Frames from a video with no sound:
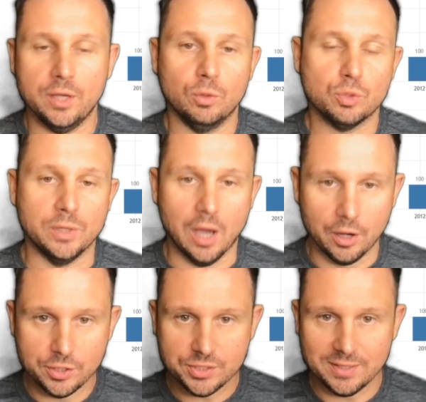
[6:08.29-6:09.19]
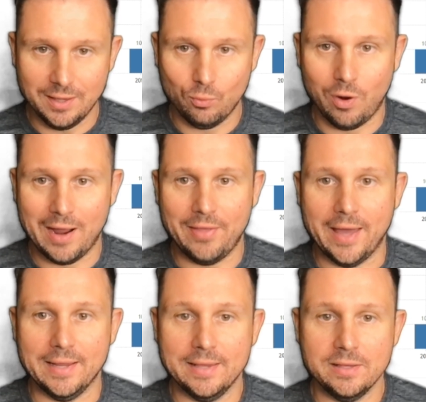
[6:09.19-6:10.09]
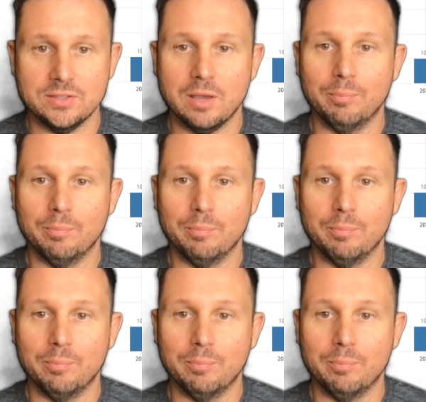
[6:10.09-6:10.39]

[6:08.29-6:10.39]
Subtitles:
which we understand why that is,